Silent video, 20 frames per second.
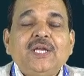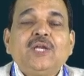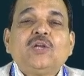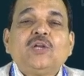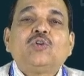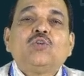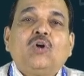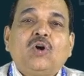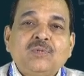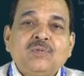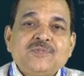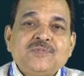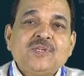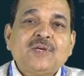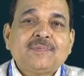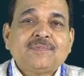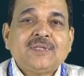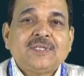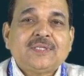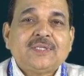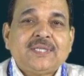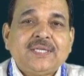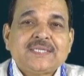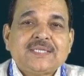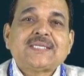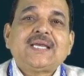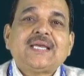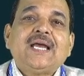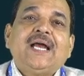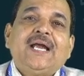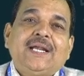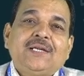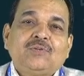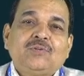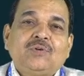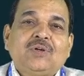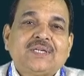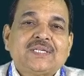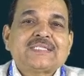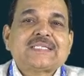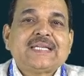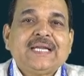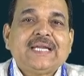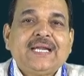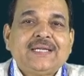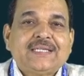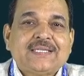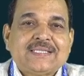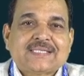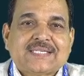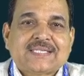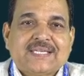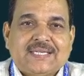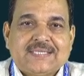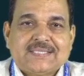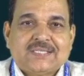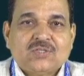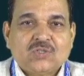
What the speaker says: to observe the things and to understand this science.